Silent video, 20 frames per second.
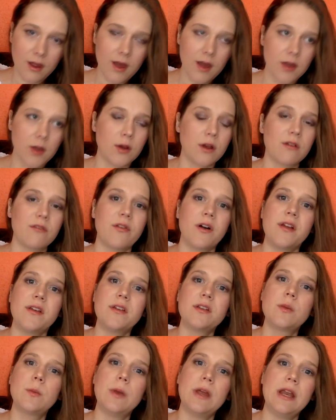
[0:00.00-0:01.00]
You can find
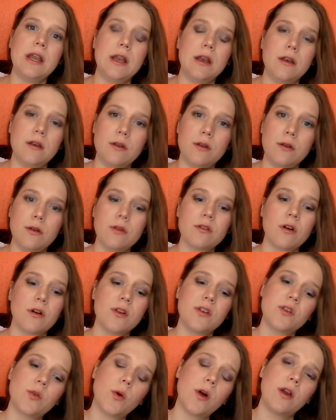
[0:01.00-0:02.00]
Disobedient News
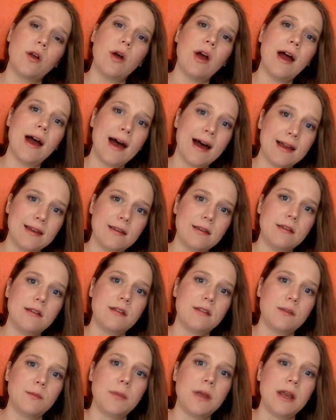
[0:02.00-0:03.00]
on Twitter at
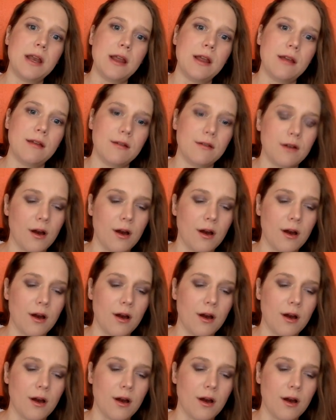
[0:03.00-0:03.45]
Disobedient.